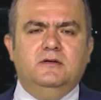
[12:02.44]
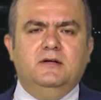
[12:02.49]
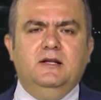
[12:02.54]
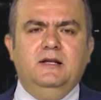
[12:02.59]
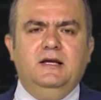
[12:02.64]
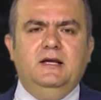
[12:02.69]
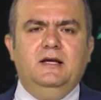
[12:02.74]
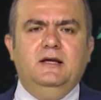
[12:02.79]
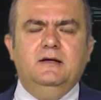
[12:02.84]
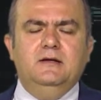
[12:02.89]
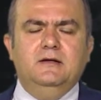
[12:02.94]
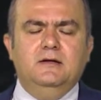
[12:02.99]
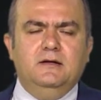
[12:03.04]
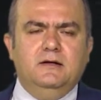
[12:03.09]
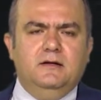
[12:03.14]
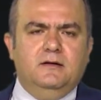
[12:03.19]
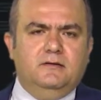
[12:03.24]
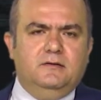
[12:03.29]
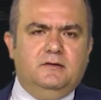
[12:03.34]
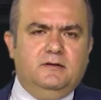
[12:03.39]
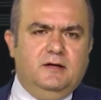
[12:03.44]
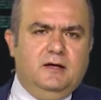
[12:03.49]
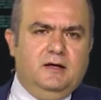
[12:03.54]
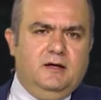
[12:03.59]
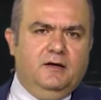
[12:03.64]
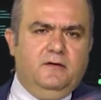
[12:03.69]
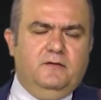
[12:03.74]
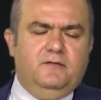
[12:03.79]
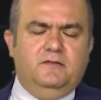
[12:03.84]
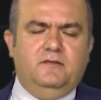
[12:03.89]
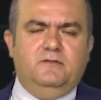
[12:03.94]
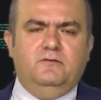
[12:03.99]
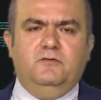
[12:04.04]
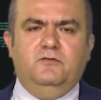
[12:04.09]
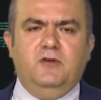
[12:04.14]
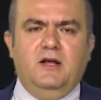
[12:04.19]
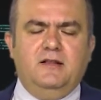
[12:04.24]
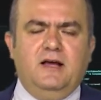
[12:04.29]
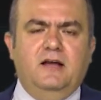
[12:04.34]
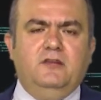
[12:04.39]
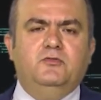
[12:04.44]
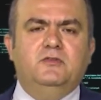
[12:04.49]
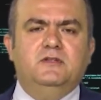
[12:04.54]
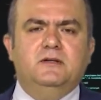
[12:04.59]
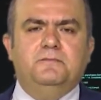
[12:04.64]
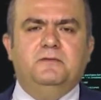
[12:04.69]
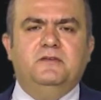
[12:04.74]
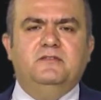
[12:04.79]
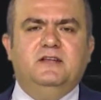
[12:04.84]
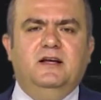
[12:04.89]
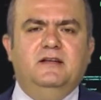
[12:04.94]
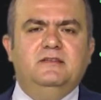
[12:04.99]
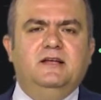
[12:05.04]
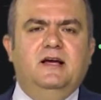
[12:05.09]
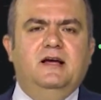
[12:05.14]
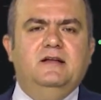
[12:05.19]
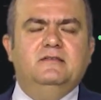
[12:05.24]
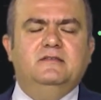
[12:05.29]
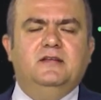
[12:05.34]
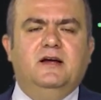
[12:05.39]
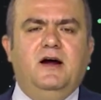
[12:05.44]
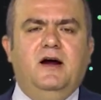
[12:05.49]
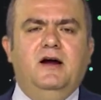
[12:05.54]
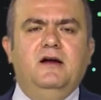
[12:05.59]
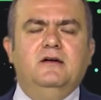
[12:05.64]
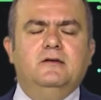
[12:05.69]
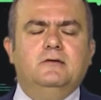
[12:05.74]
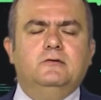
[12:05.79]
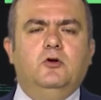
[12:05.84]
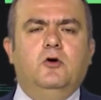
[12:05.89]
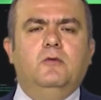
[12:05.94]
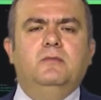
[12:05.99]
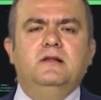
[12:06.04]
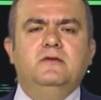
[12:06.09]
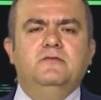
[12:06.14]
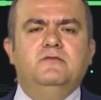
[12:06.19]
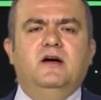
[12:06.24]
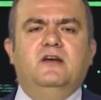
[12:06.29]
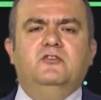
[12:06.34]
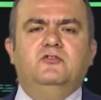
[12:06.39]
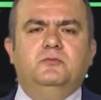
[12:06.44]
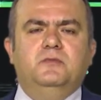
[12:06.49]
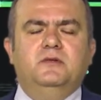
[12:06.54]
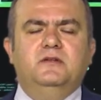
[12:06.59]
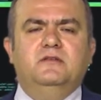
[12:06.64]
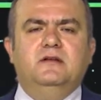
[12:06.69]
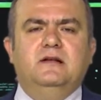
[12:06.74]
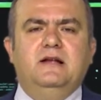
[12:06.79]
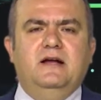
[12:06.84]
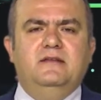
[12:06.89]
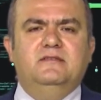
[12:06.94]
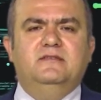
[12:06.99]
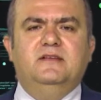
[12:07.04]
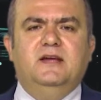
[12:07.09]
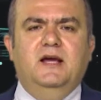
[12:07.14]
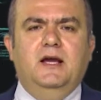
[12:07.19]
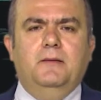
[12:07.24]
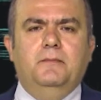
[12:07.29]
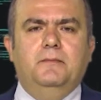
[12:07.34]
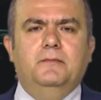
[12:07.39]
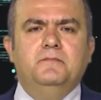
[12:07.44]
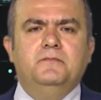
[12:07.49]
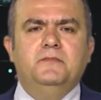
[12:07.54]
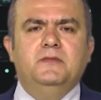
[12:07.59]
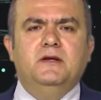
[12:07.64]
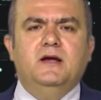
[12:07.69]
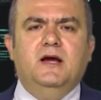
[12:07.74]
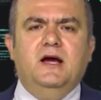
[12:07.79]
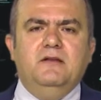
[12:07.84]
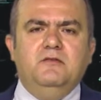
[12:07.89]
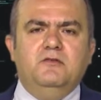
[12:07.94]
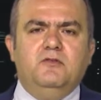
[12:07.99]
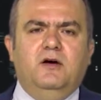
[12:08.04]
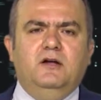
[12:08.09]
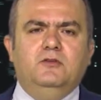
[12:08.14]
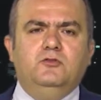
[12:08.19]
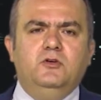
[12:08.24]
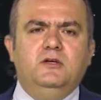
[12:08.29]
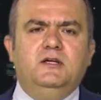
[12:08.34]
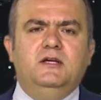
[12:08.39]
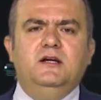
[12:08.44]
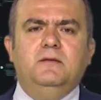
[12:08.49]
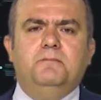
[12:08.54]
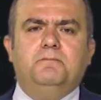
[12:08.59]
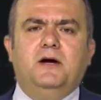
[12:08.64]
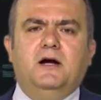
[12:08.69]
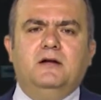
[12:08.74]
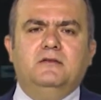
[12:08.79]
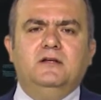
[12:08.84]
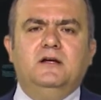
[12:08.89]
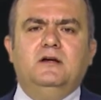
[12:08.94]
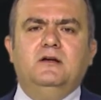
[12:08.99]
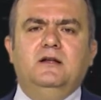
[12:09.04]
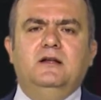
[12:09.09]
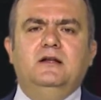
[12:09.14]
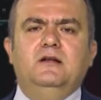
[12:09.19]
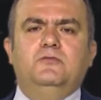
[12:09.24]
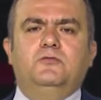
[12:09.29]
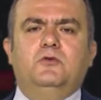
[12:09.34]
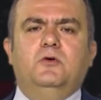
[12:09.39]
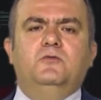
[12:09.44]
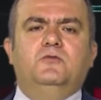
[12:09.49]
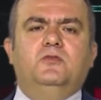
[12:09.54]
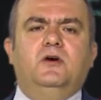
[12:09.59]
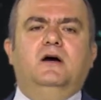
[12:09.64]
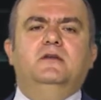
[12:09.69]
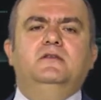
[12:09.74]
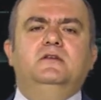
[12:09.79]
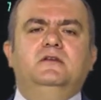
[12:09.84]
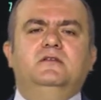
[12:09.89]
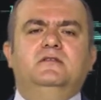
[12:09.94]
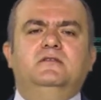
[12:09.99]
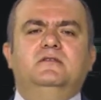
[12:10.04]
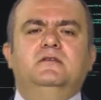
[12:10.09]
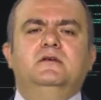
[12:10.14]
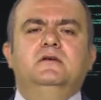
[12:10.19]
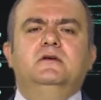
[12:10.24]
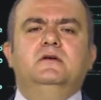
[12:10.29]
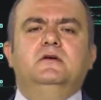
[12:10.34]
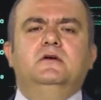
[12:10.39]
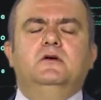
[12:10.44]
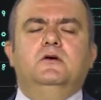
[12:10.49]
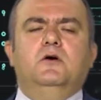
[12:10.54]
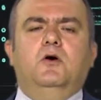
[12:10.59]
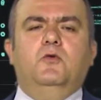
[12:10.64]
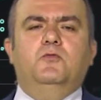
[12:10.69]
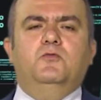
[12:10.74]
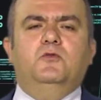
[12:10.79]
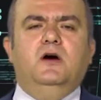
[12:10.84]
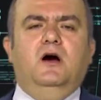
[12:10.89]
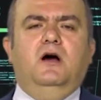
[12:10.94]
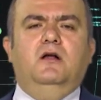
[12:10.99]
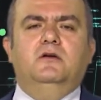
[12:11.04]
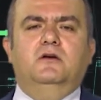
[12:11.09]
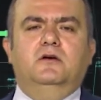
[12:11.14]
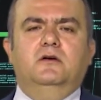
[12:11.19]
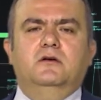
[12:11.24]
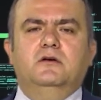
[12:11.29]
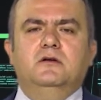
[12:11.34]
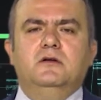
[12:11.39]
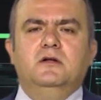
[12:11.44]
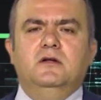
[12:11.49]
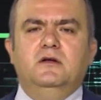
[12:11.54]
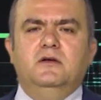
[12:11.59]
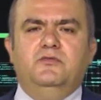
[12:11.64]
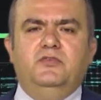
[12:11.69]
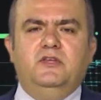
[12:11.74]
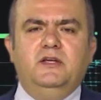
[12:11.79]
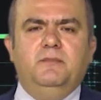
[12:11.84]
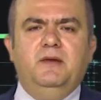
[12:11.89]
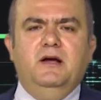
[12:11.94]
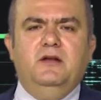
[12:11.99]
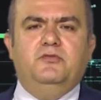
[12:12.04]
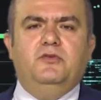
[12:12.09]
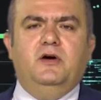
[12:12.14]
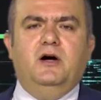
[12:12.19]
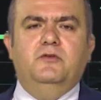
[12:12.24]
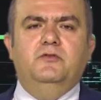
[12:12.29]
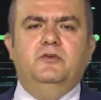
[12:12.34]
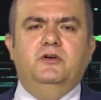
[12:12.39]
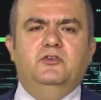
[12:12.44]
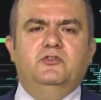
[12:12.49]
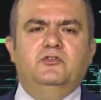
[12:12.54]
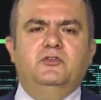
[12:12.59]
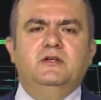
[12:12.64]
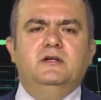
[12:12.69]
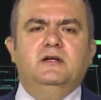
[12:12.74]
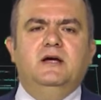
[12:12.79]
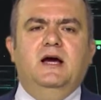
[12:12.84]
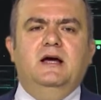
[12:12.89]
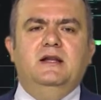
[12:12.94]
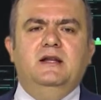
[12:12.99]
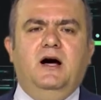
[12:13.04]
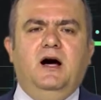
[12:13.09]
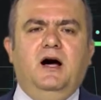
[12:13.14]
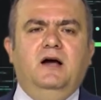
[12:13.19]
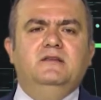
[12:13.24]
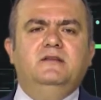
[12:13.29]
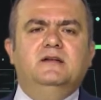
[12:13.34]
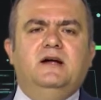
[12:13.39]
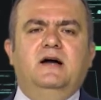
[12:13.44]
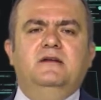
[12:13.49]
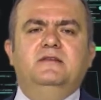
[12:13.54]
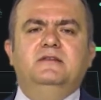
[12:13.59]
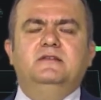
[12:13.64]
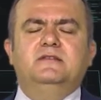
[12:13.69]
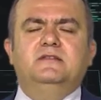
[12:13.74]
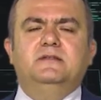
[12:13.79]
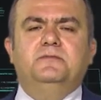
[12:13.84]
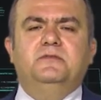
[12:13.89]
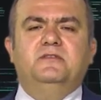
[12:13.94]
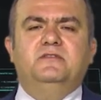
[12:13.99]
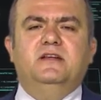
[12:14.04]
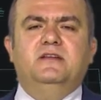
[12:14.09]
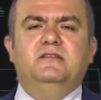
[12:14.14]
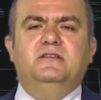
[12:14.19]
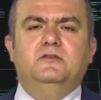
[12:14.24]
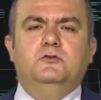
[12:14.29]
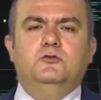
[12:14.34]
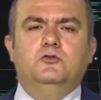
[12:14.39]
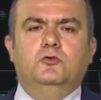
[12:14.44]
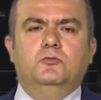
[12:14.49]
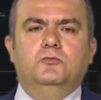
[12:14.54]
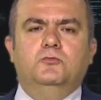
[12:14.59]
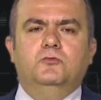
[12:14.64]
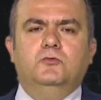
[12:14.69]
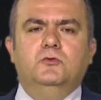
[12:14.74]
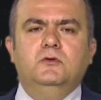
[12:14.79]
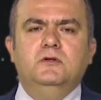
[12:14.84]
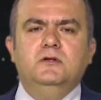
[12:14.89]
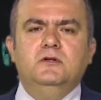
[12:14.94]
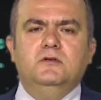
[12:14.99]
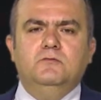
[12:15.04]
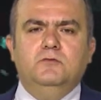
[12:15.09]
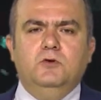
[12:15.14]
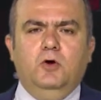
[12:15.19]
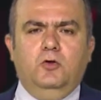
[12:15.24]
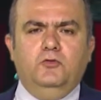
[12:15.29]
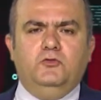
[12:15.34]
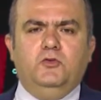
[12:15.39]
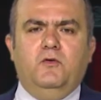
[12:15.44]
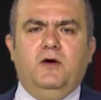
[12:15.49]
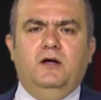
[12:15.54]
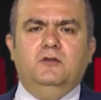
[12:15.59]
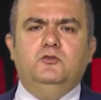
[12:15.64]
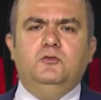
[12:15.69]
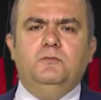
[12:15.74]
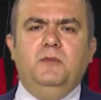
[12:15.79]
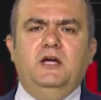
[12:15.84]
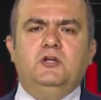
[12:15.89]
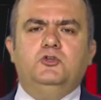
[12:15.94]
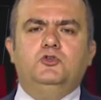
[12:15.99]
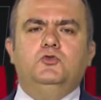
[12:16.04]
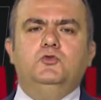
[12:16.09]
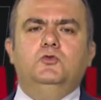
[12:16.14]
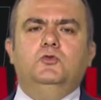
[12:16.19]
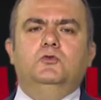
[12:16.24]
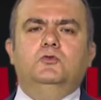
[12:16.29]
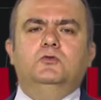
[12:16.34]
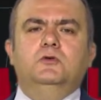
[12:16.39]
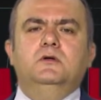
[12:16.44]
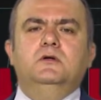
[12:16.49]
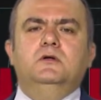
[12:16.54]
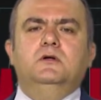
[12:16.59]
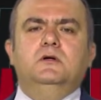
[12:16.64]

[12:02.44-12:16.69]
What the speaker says: really that will represent the entire global investment landscape. And we want to hear particularly from founders of color, female founders, and other underrepresented groups. We also want to make sure